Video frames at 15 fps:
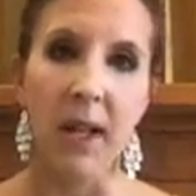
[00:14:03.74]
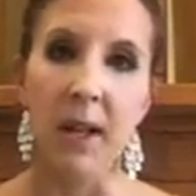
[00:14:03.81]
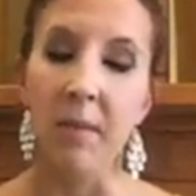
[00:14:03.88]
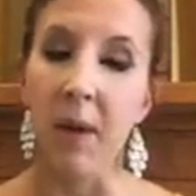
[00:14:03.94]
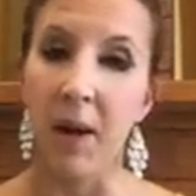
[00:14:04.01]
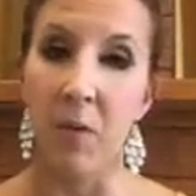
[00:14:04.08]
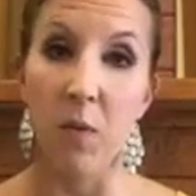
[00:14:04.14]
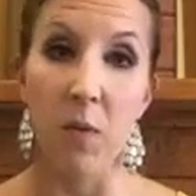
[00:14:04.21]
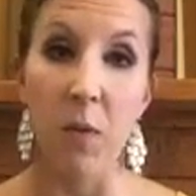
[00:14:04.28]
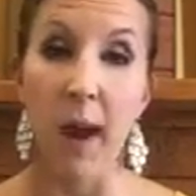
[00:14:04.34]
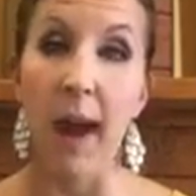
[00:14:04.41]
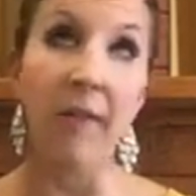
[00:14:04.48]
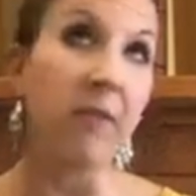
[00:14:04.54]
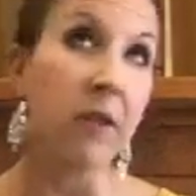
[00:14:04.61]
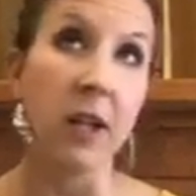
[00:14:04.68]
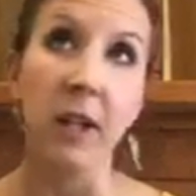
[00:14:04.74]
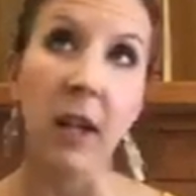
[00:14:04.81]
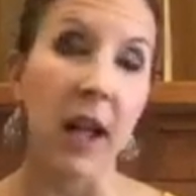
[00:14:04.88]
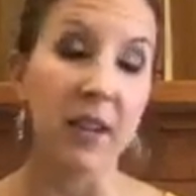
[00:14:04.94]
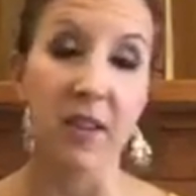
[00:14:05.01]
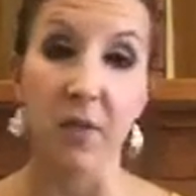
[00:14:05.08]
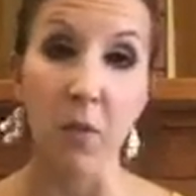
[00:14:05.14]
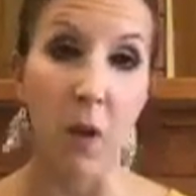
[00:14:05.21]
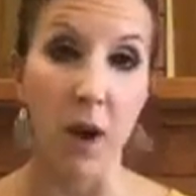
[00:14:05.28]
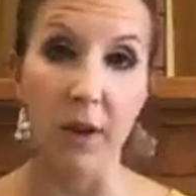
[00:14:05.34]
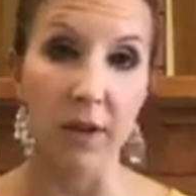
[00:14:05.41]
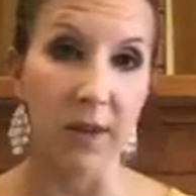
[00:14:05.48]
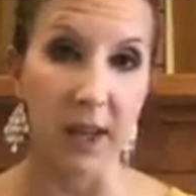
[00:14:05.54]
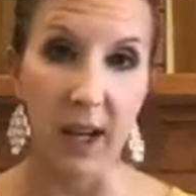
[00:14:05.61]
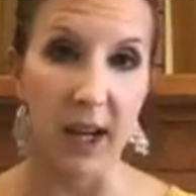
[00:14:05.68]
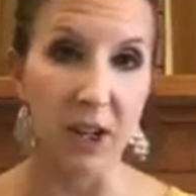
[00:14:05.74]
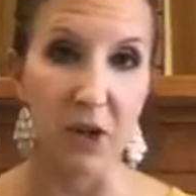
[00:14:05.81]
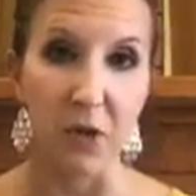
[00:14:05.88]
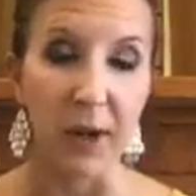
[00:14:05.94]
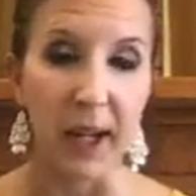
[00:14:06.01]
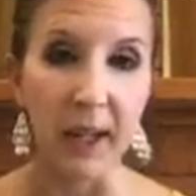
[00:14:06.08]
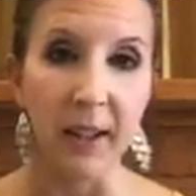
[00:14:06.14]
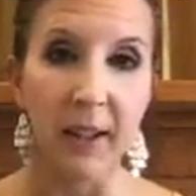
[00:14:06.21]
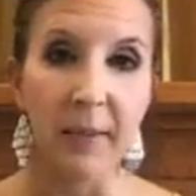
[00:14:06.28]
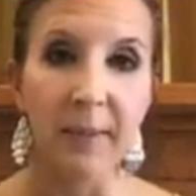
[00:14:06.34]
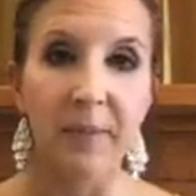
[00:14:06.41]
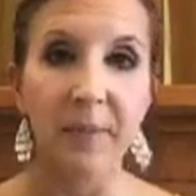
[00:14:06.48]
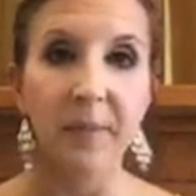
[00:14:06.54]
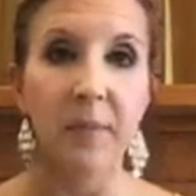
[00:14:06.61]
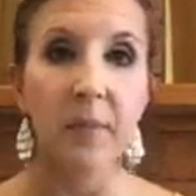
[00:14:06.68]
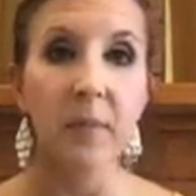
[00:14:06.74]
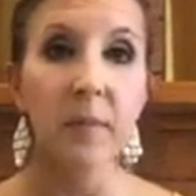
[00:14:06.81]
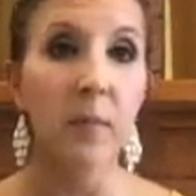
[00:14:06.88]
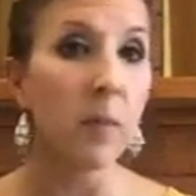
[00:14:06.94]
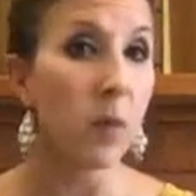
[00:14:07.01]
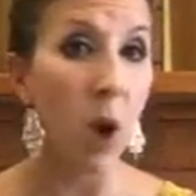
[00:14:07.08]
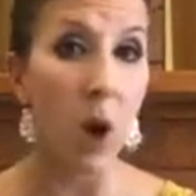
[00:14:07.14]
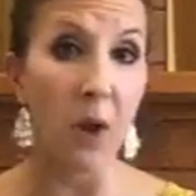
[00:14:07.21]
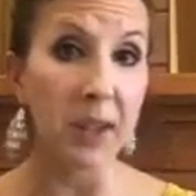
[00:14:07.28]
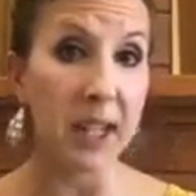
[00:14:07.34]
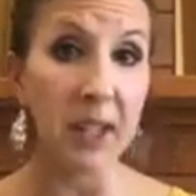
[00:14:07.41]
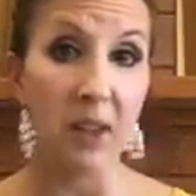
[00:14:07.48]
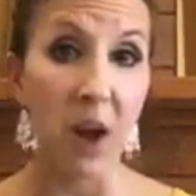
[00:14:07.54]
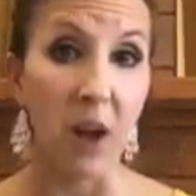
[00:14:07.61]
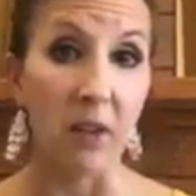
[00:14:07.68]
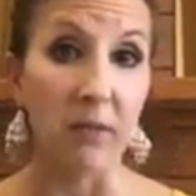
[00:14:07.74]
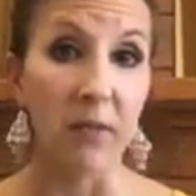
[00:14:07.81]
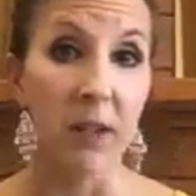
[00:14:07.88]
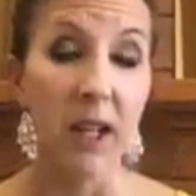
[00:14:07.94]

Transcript: in every glass of water that I drink all day long.